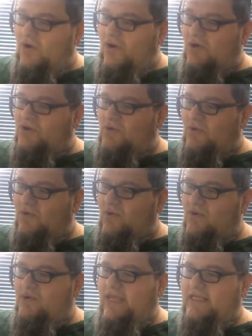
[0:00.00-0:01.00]

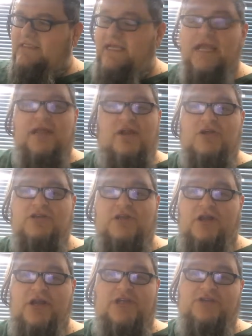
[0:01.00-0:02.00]
hardcore, like say in our
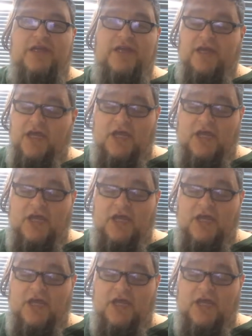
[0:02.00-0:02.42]
our country,